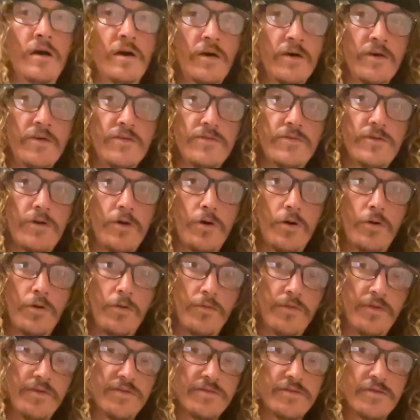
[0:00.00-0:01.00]
So
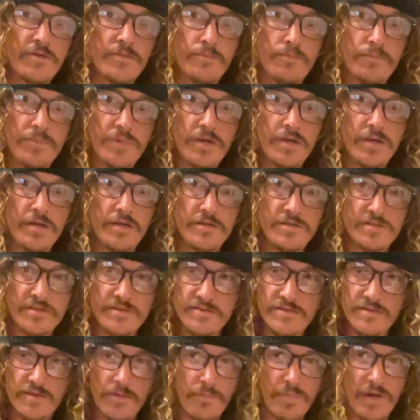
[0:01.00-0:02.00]
this could be
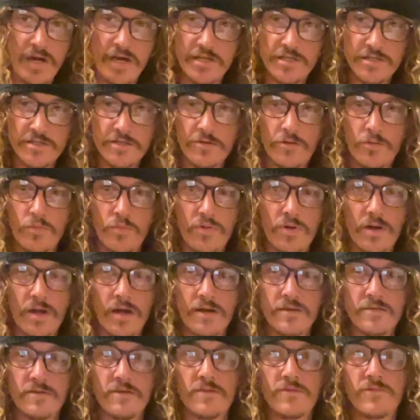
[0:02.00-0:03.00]
just a magical
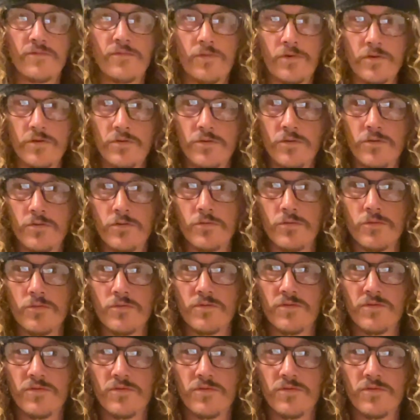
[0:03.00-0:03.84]
practice for you